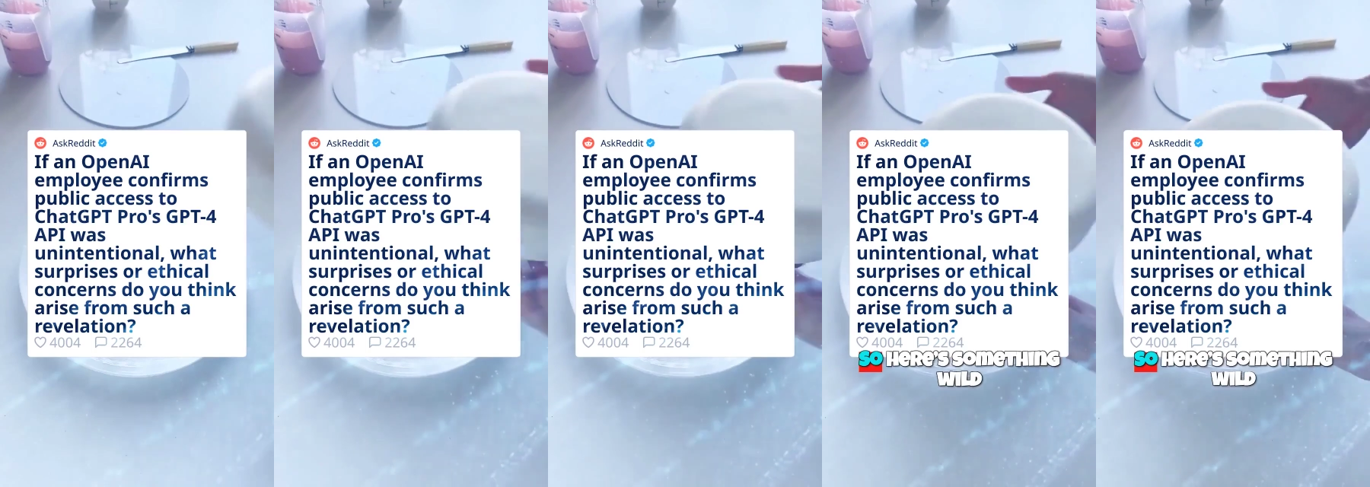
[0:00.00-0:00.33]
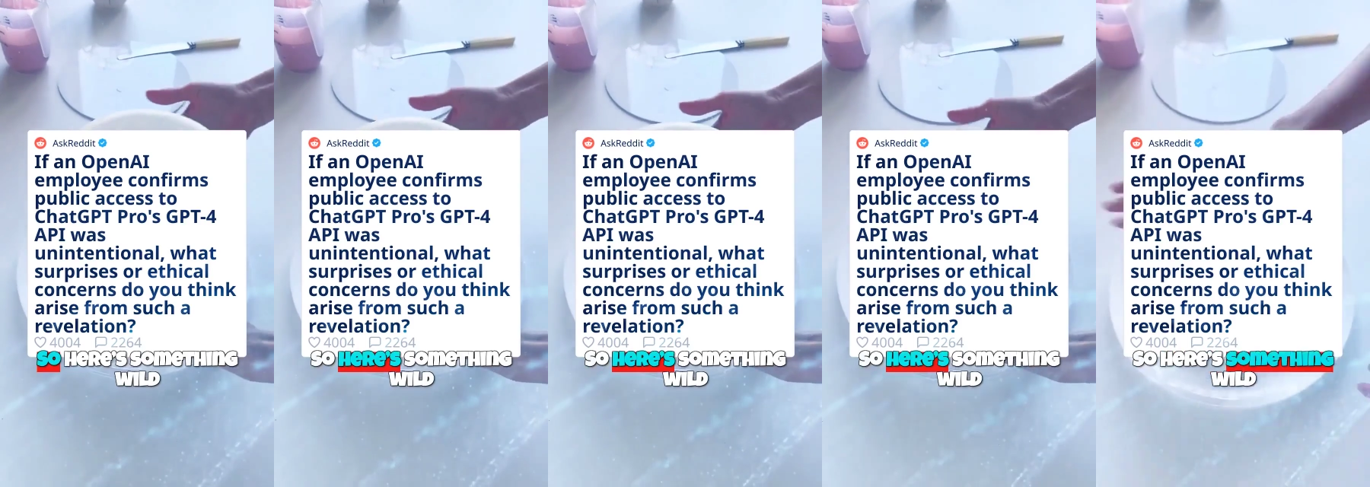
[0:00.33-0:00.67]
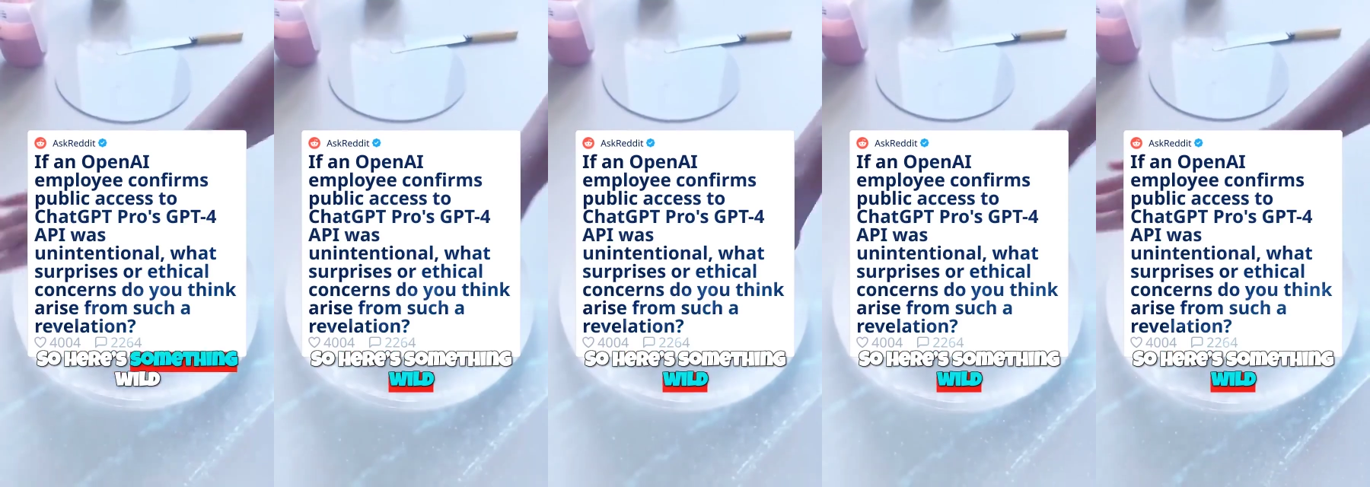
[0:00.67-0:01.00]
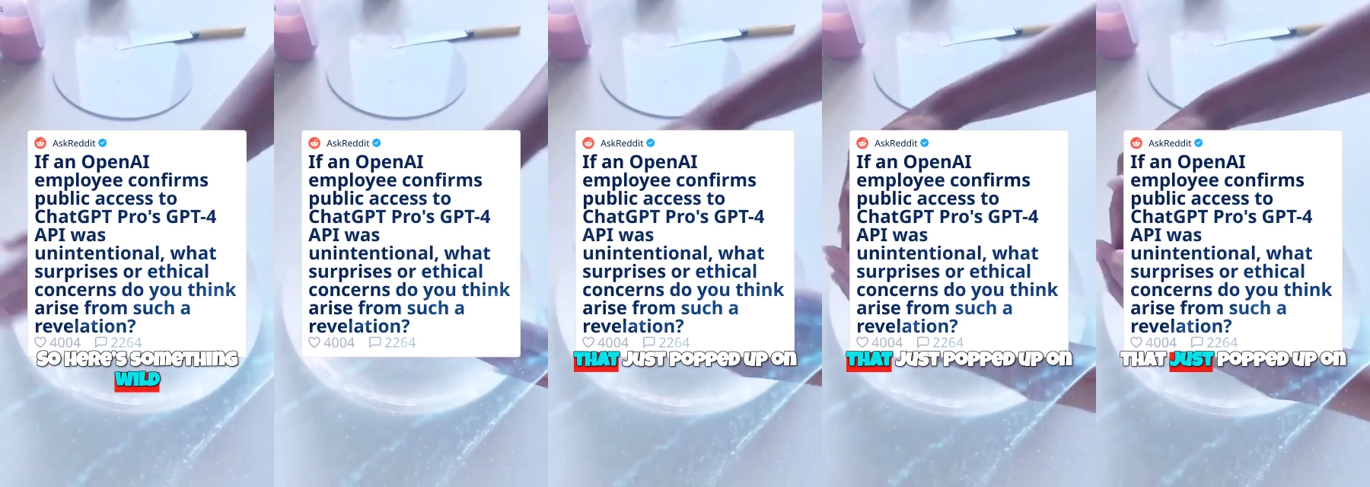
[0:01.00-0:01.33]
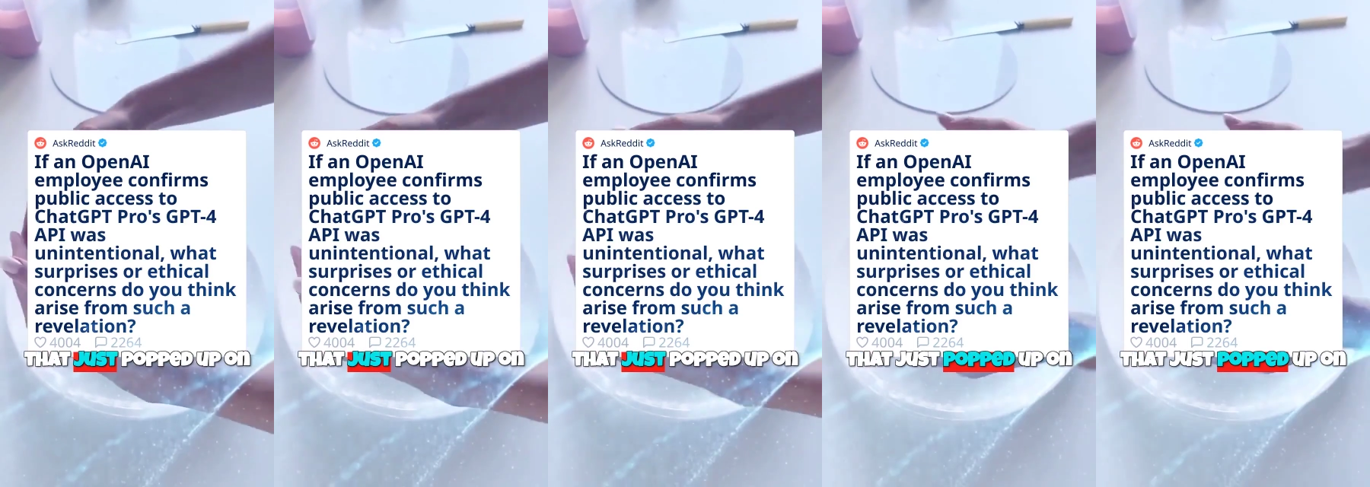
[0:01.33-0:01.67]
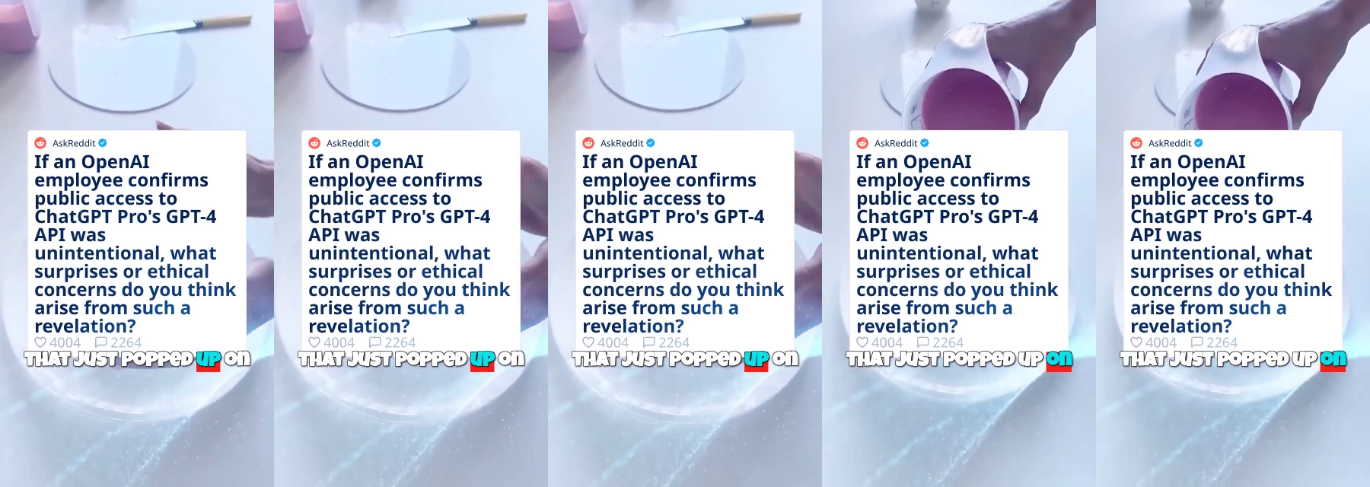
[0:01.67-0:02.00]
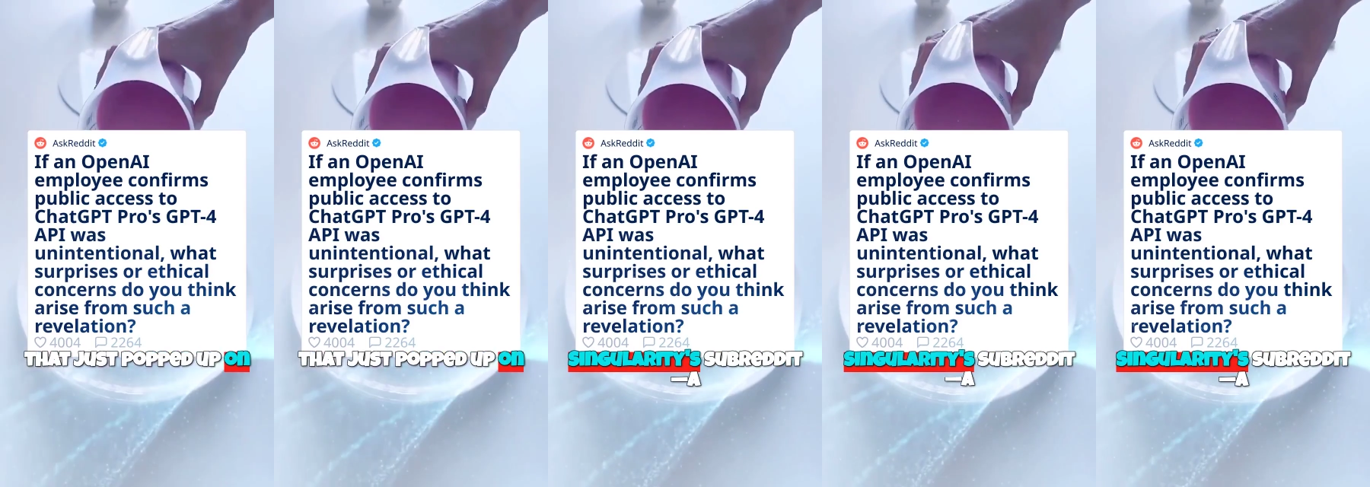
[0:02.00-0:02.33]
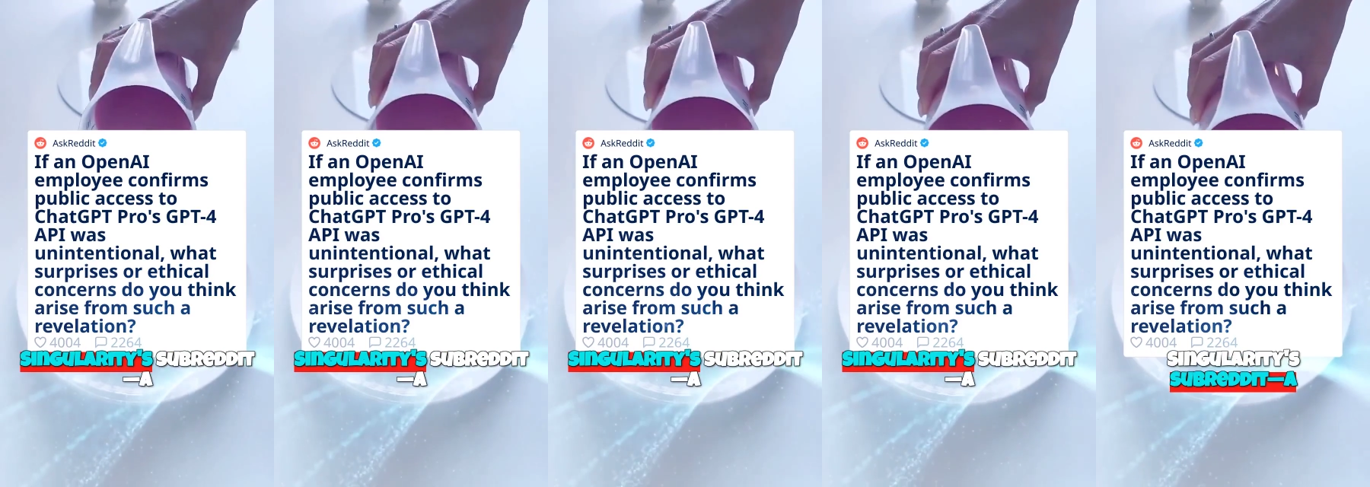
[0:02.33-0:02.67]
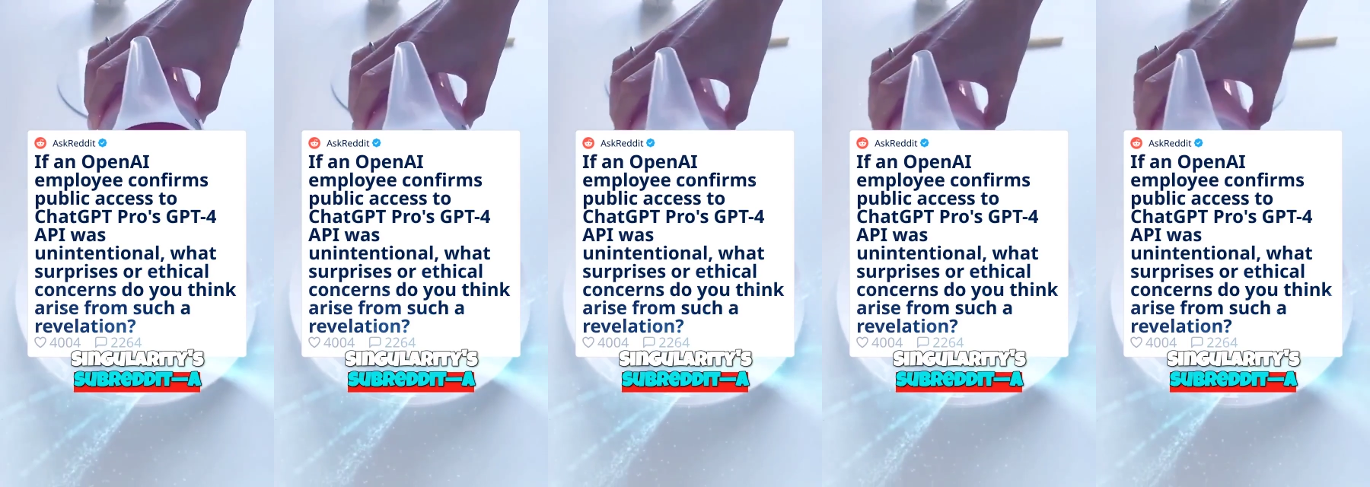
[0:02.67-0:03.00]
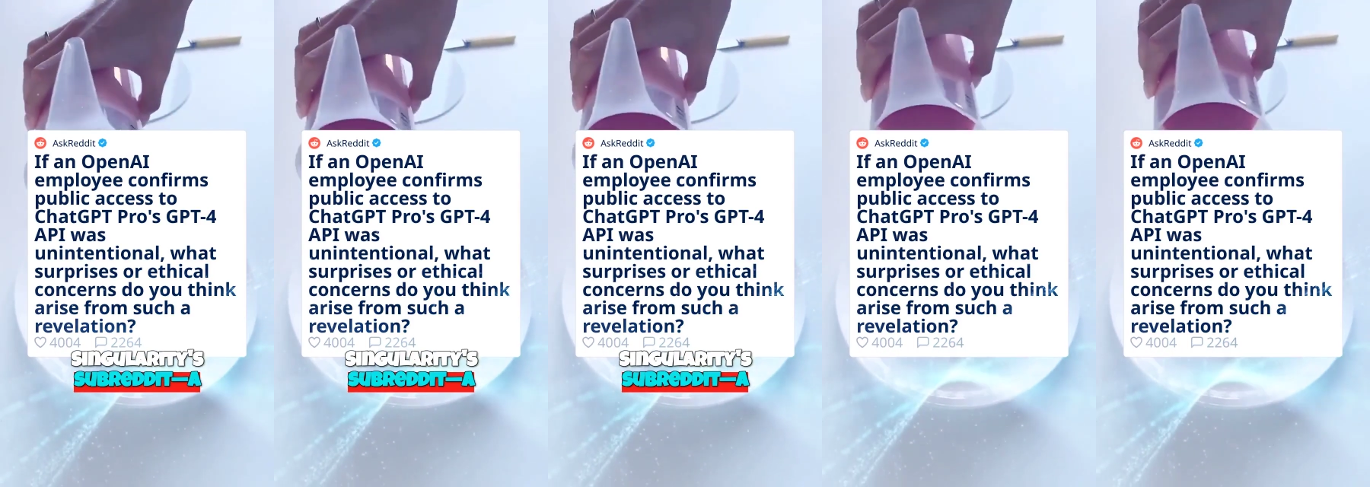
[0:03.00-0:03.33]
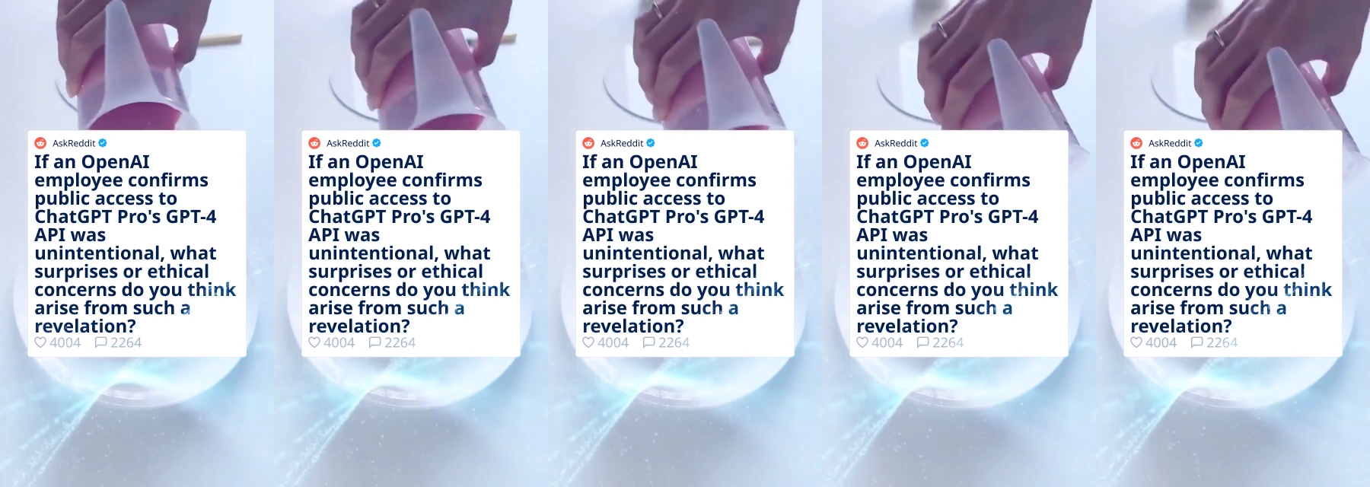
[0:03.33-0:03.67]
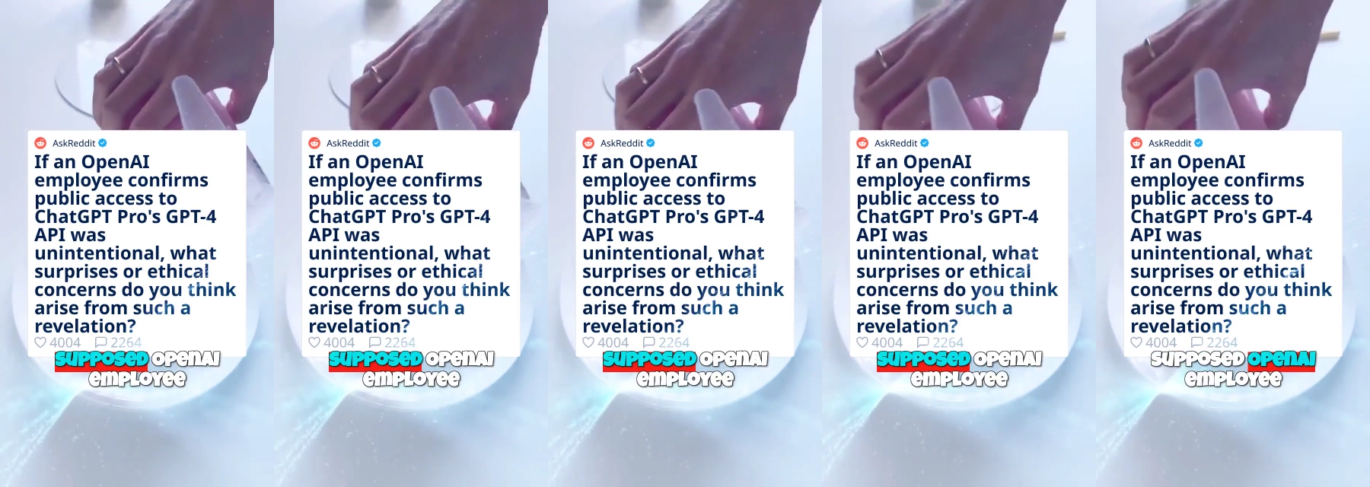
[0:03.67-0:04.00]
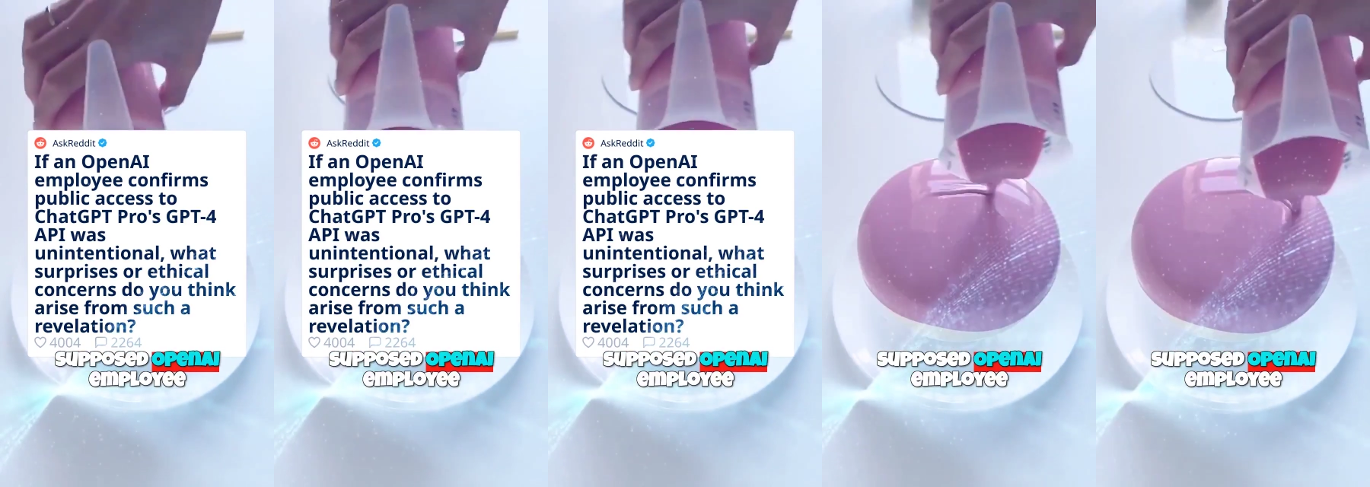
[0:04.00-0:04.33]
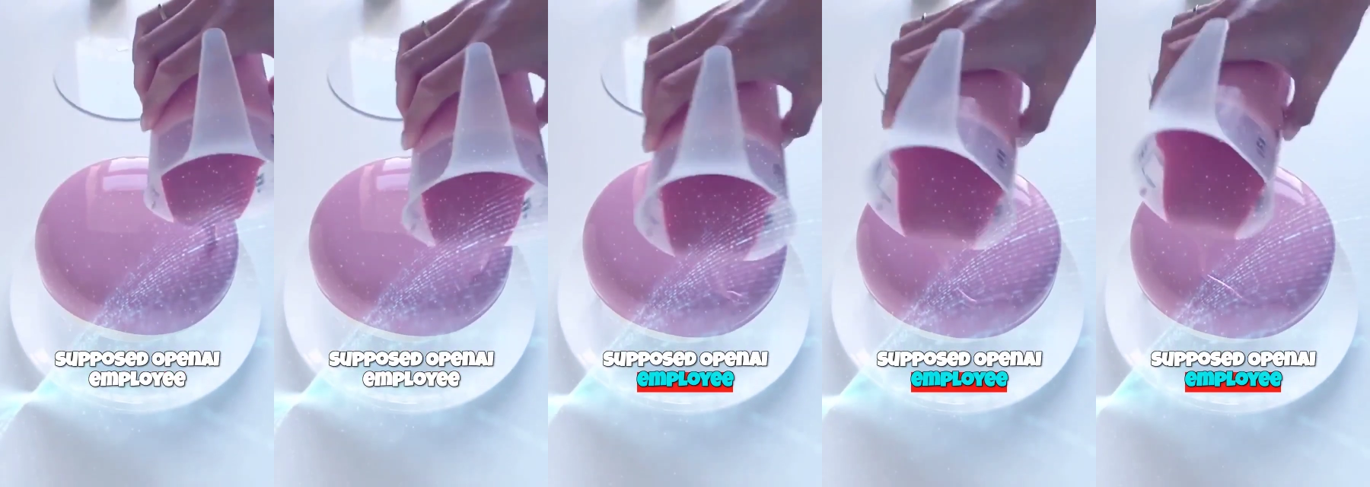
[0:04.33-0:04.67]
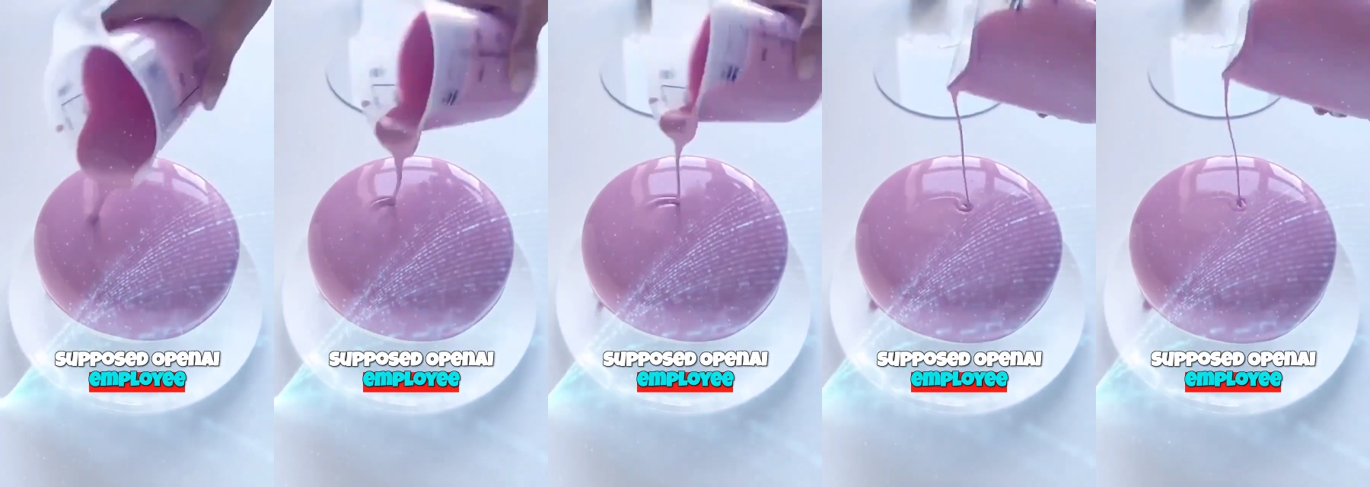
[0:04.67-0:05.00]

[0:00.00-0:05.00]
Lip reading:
Nobody's mouth can be seen.